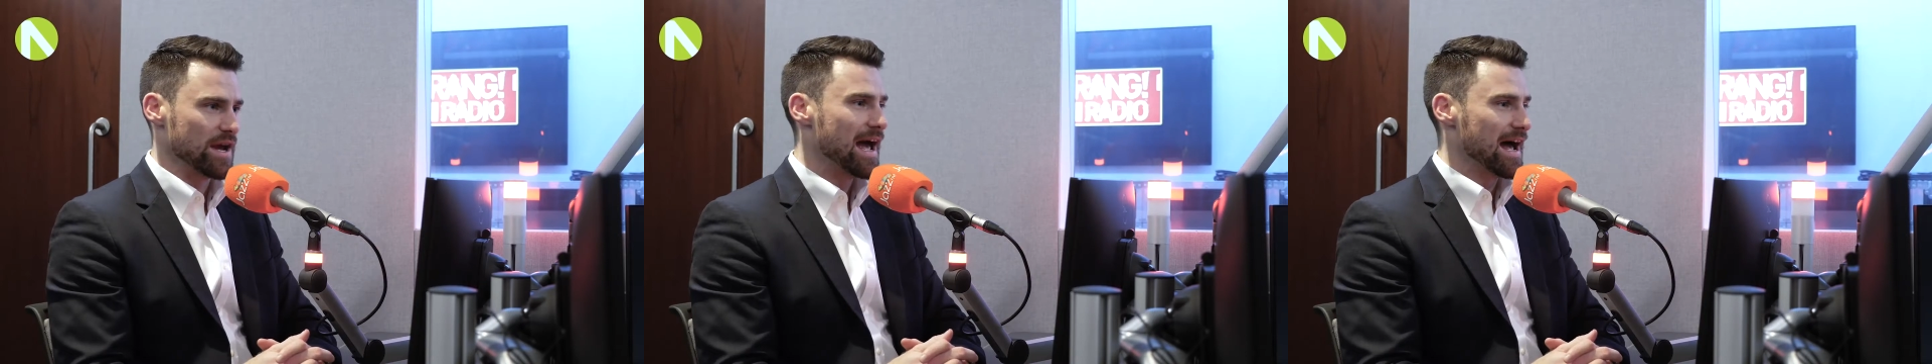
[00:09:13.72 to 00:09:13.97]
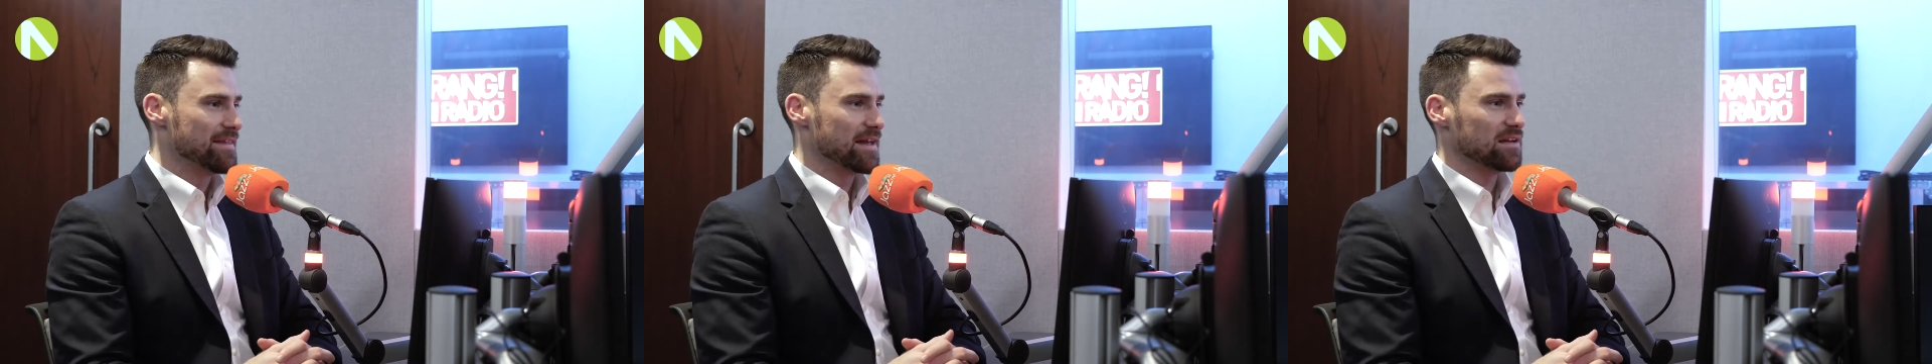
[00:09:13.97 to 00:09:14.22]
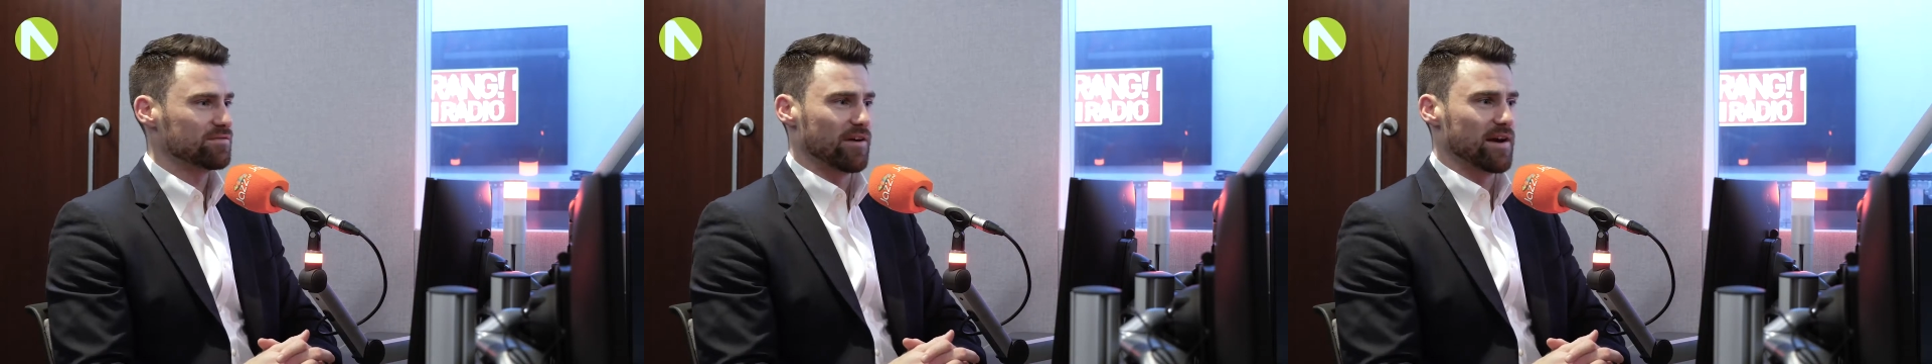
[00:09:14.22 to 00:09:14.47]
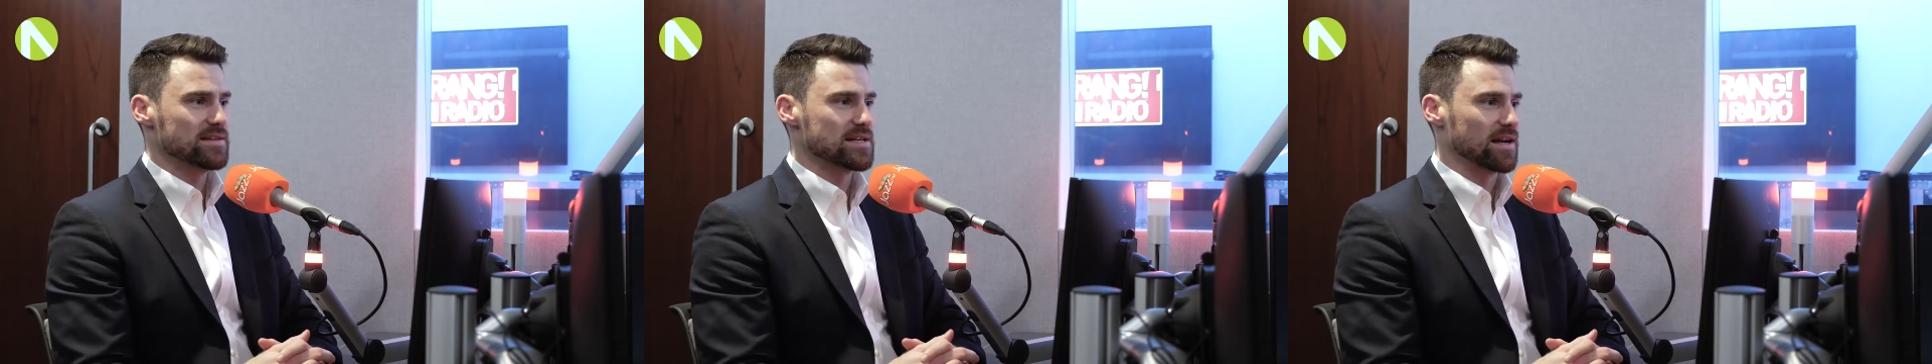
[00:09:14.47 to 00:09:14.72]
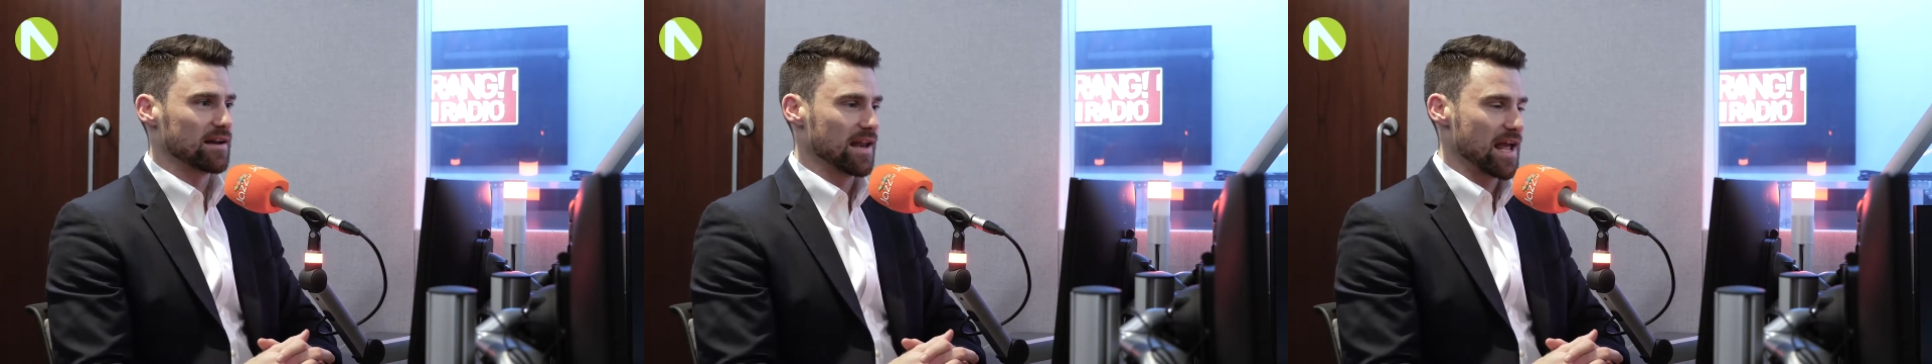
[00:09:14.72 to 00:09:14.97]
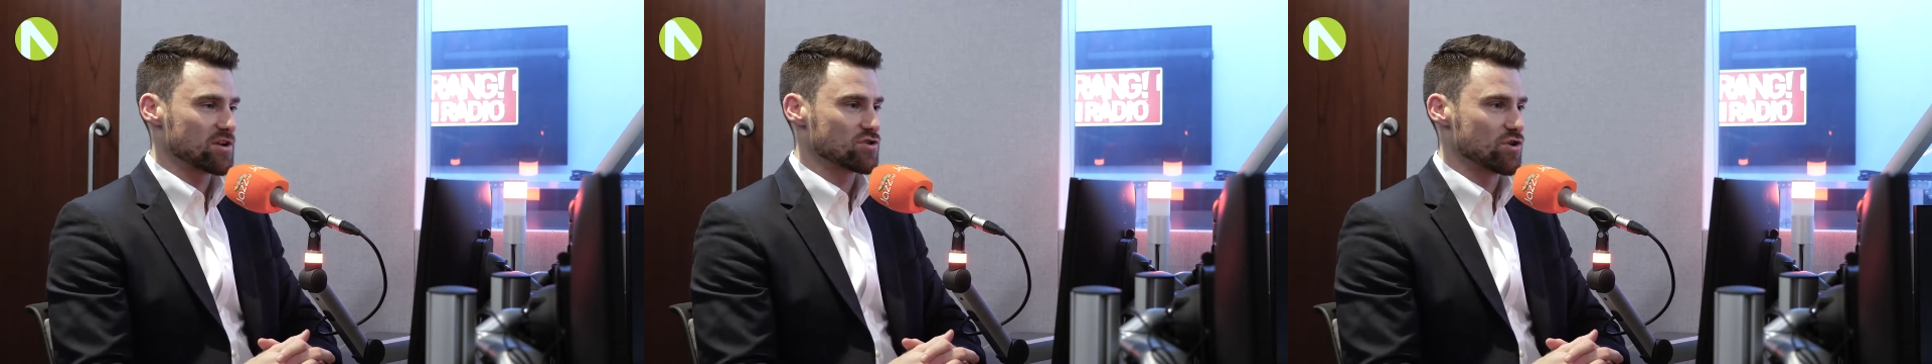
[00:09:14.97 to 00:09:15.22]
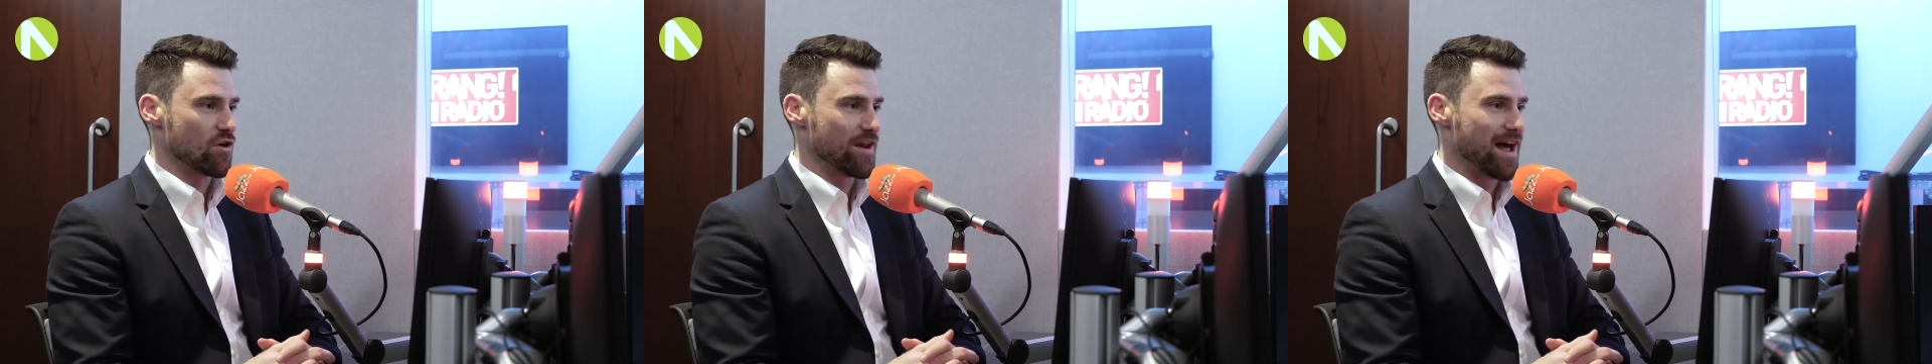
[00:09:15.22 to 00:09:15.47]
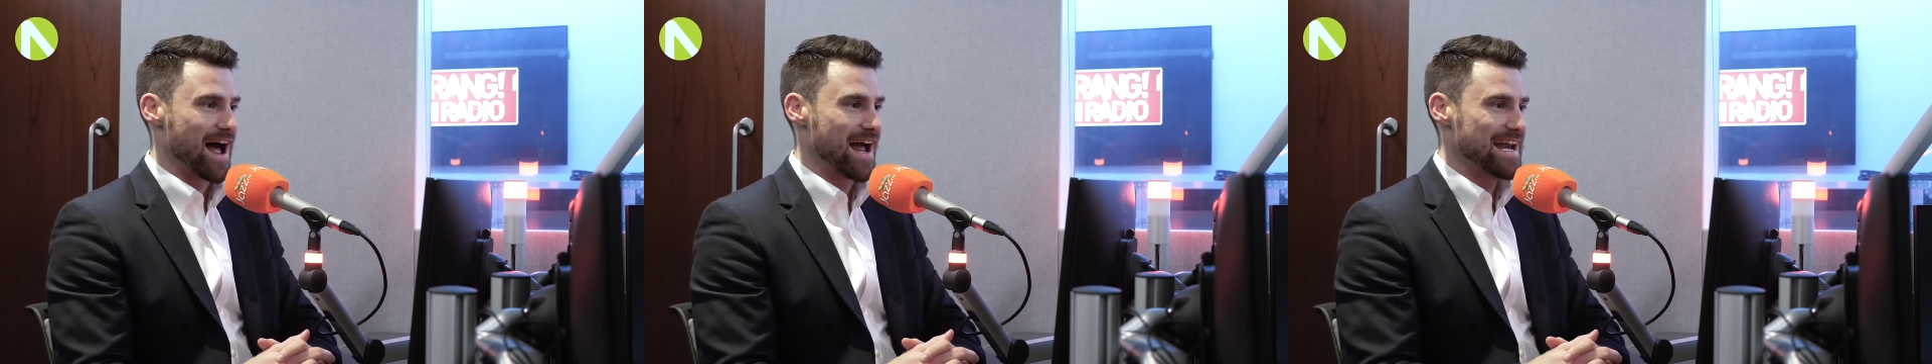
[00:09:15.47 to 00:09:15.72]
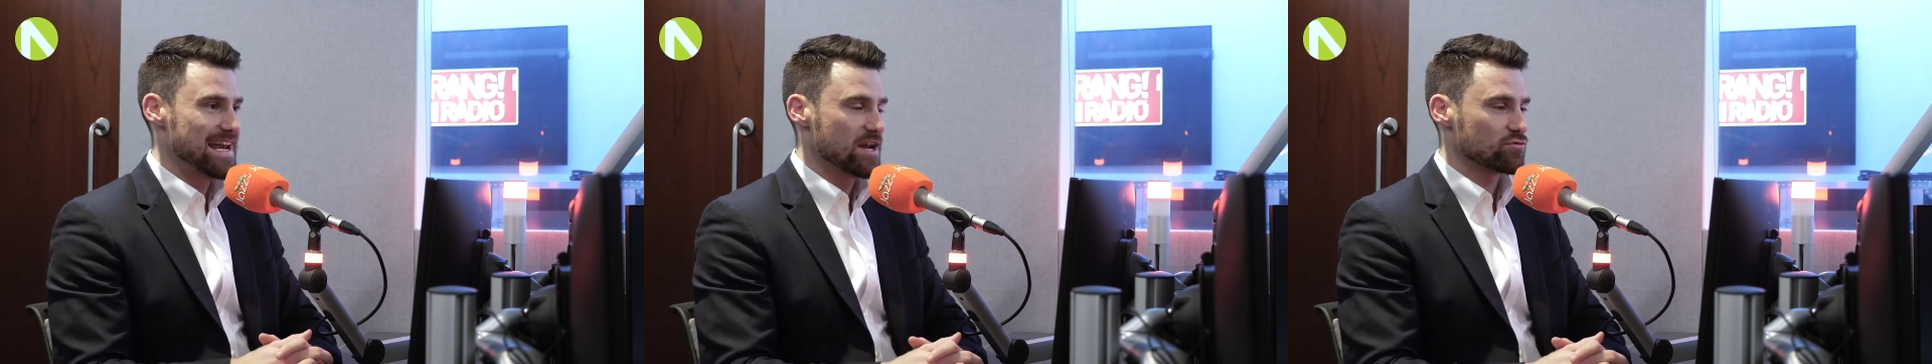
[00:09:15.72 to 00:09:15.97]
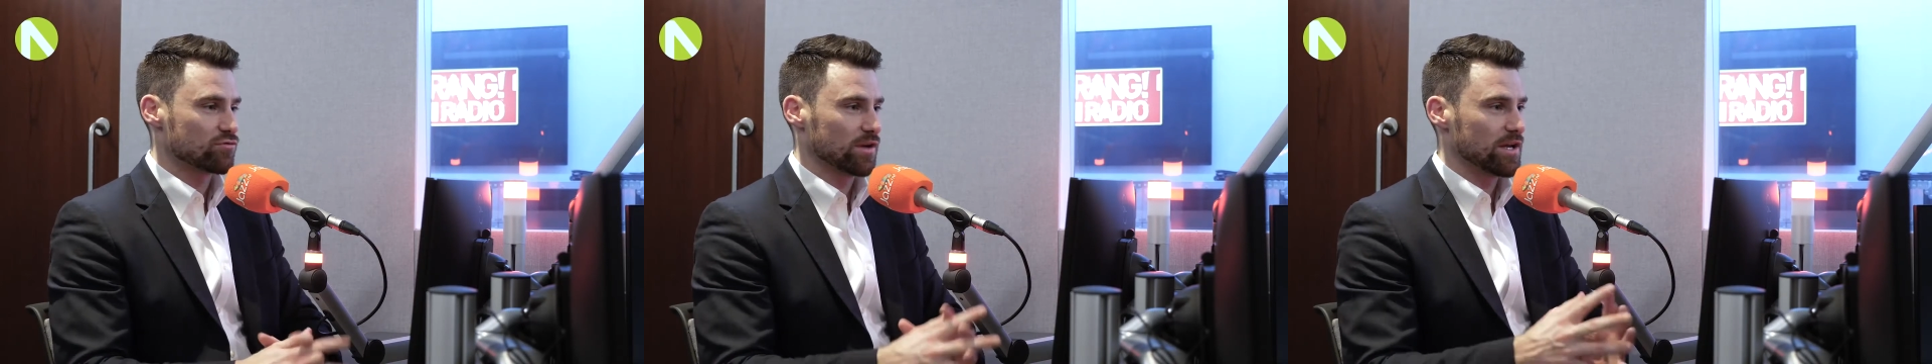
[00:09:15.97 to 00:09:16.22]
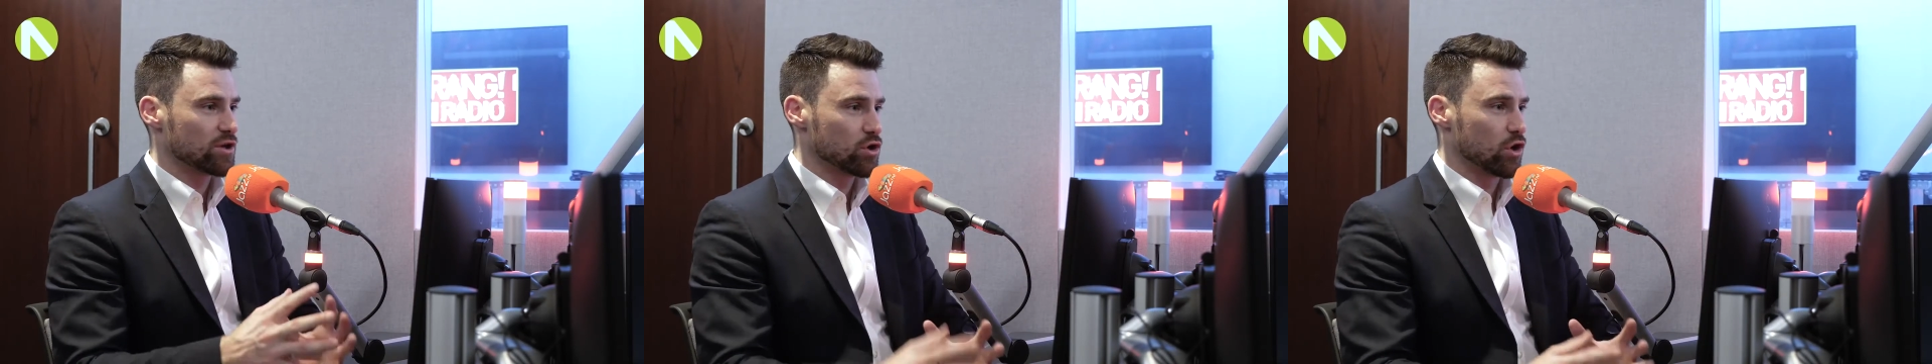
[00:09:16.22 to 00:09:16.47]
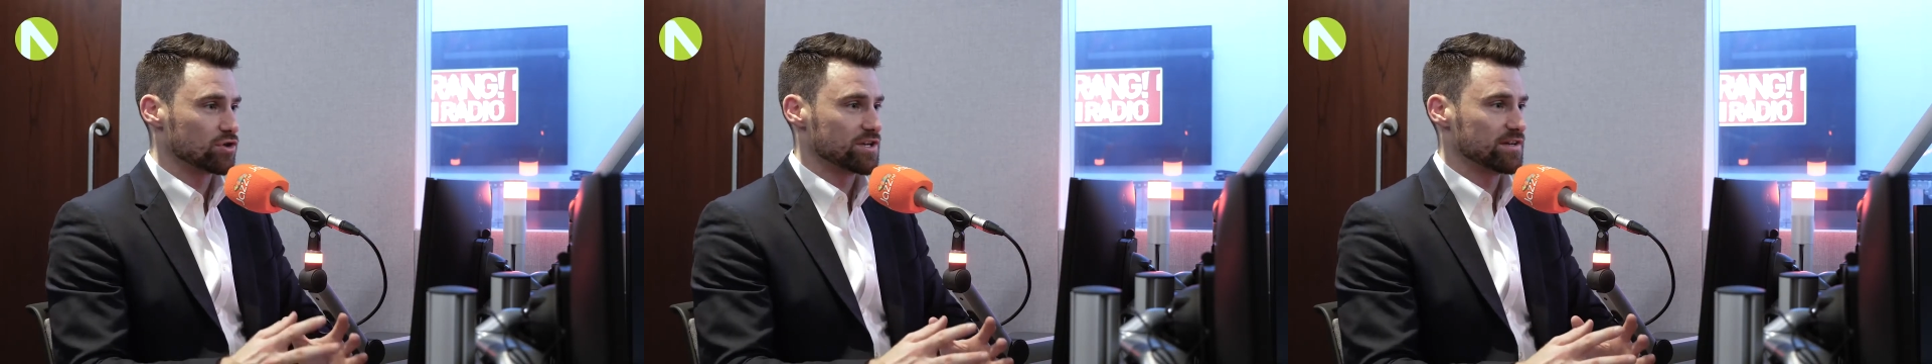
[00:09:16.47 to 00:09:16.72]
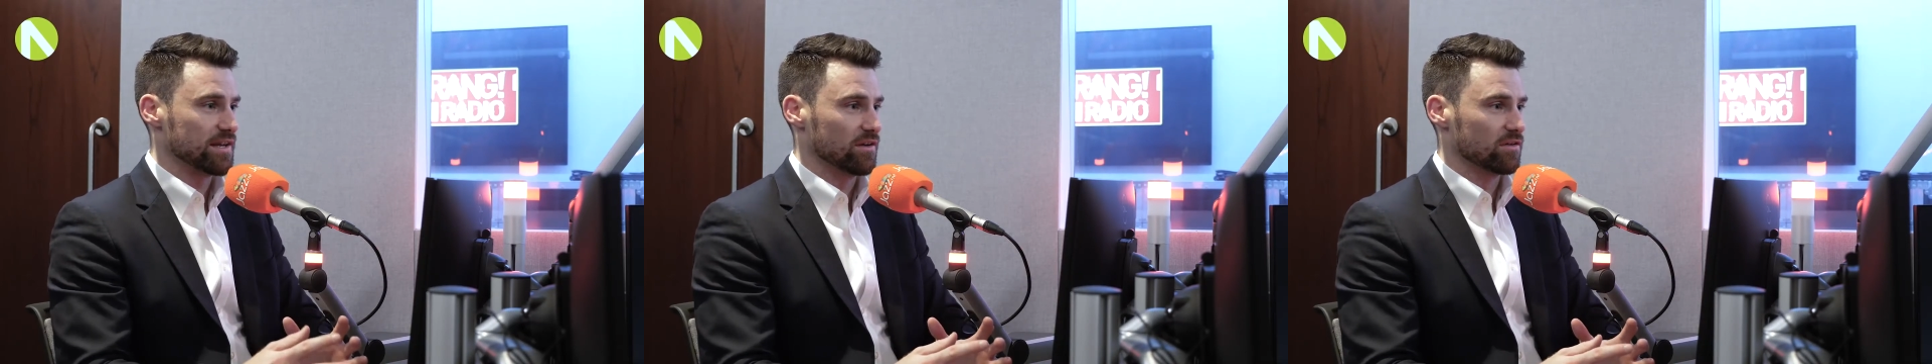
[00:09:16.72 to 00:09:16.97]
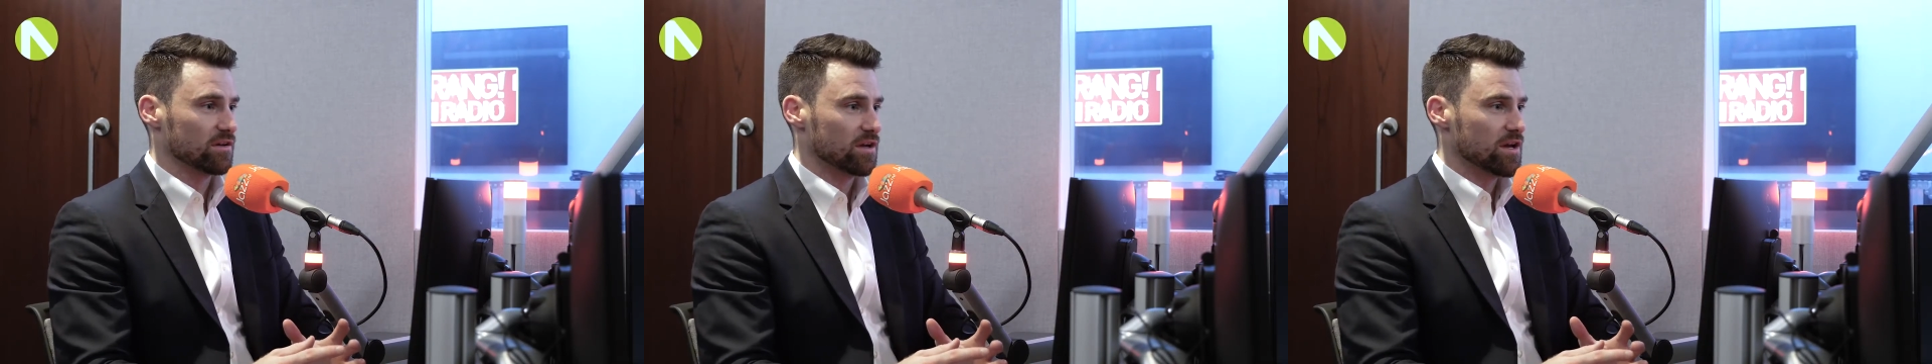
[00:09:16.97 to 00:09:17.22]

And then he's fighting an election on, I literally got a deal